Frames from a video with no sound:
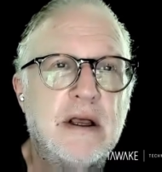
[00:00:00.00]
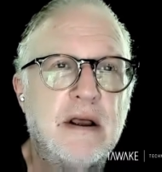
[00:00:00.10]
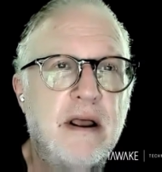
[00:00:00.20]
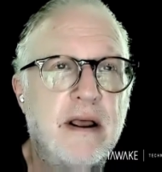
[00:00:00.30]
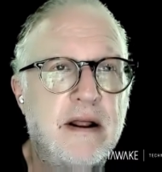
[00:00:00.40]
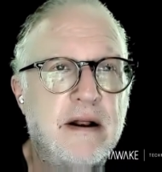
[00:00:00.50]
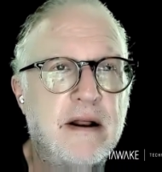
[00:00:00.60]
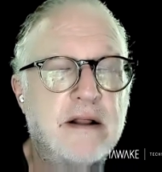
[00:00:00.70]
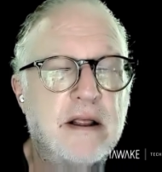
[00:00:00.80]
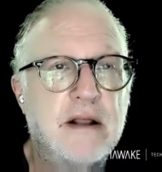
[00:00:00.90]
And I
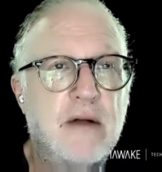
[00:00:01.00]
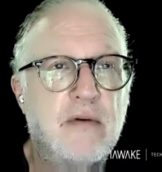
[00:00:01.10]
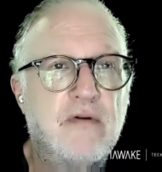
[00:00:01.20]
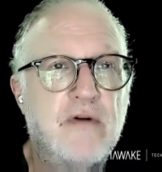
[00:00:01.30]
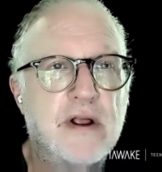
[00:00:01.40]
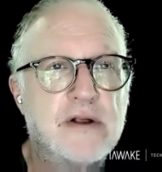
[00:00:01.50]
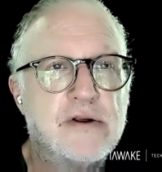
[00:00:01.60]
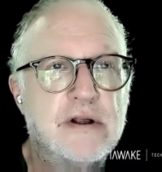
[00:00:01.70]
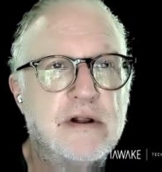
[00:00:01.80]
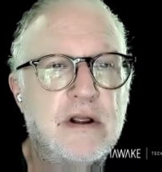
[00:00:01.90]
think that reflects
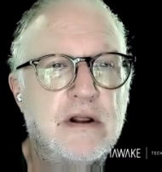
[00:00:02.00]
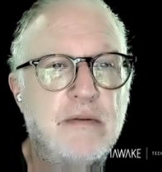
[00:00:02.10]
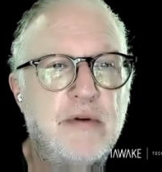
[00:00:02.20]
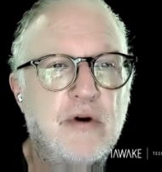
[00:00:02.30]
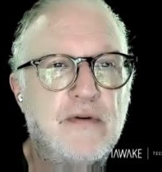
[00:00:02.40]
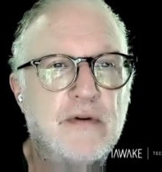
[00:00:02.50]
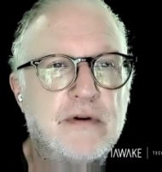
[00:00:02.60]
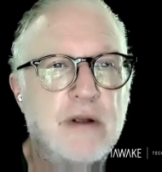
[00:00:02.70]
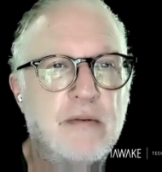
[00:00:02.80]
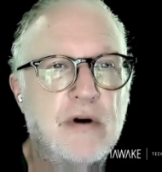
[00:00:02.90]
in the beautiful
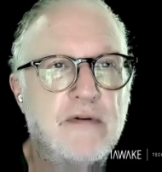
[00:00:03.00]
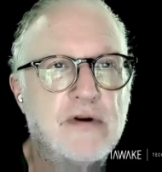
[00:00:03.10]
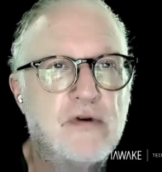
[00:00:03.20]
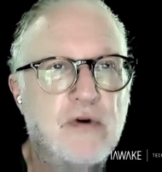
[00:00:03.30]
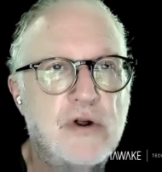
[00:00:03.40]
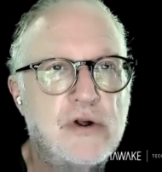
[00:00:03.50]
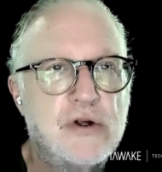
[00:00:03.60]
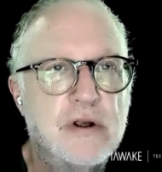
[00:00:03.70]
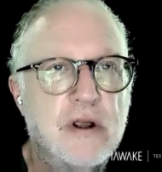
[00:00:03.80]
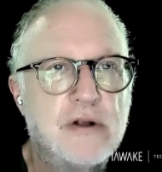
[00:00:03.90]
timbre of his voice.
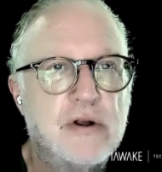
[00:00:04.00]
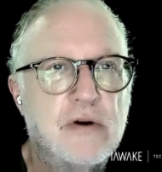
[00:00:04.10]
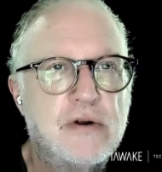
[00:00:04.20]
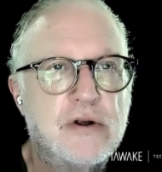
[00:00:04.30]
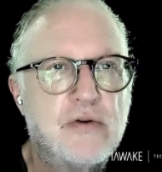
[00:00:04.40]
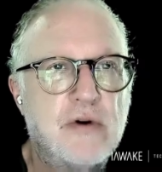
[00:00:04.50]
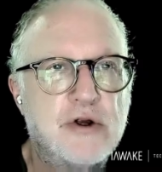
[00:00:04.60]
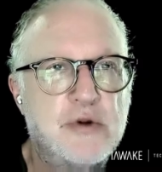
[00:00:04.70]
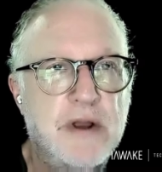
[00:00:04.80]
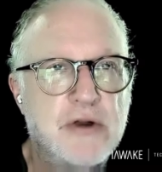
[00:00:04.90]
And so it's just really
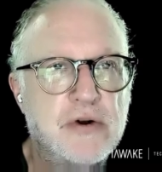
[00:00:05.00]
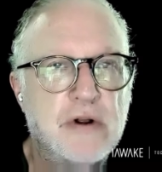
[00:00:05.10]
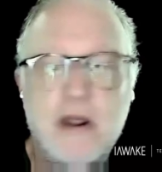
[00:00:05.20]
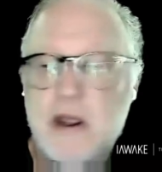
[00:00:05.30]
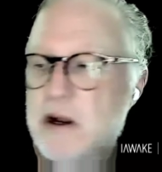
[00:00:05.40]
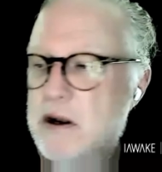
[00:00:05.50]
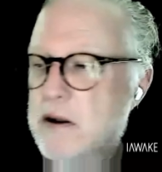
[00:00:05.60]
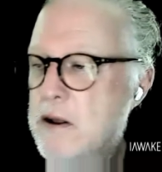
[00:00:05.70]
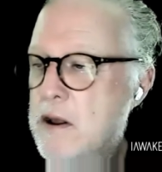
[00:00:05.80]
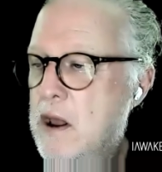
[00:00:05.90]
special. And
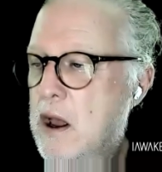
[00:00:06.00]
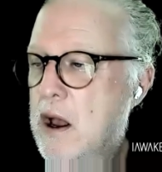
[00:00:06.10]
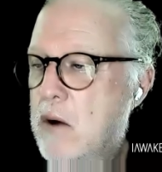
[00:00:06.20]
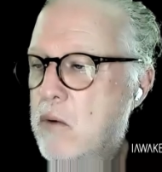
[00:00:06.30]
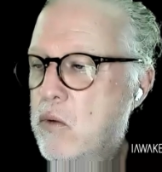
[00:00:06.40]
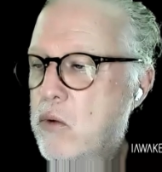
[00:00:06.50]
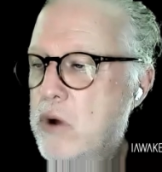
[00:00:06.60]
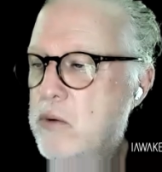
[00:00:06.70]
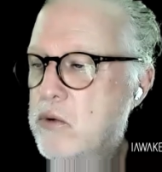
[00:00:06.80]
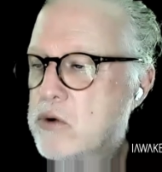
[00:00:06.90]

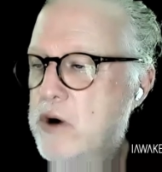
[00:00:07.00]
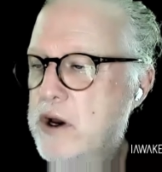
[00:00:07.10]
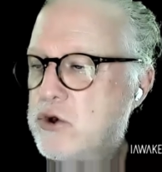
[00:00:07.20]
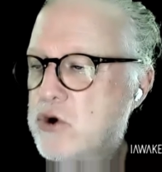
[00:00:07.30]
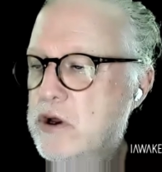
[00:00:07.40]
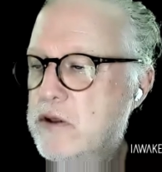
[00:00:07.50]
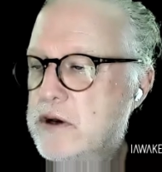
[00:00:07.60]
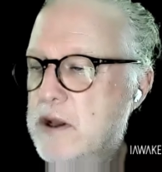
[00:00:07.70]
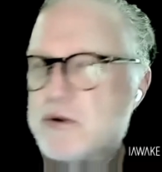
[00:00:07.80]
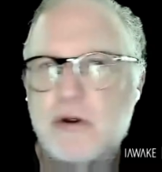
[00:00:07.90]
we created Journey to the
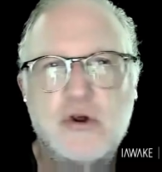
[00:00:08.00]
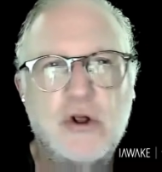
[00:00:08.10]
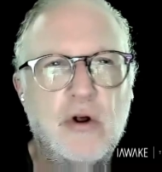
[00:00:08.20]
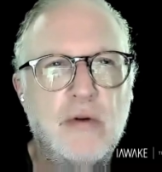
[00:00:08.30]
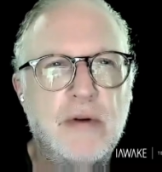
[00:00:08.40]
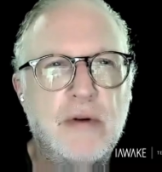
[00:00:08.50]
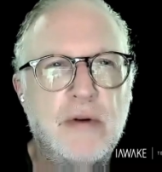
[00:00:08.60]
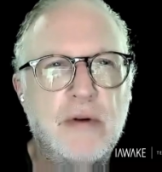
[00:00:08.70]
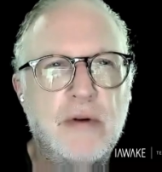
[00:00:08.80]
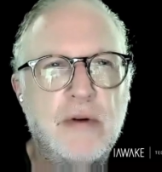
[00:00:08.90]
Depths of the Soul because
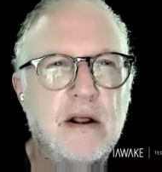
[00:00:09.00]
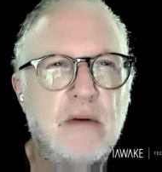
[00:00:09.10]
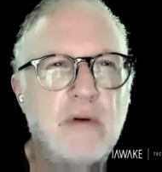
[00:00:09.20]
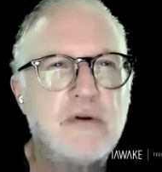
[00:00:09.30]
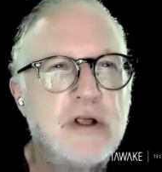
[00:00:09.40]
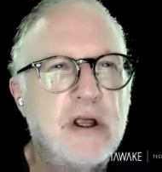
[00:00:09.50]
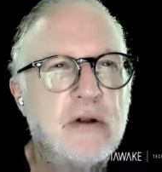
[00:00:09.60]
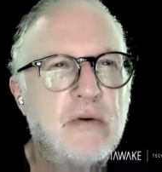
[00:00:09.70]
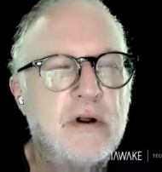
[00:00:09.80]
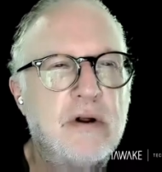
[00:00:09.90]
we had, what was the other
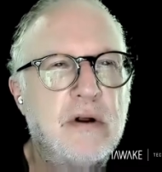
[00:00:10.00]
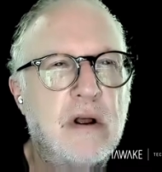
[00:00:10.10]
one?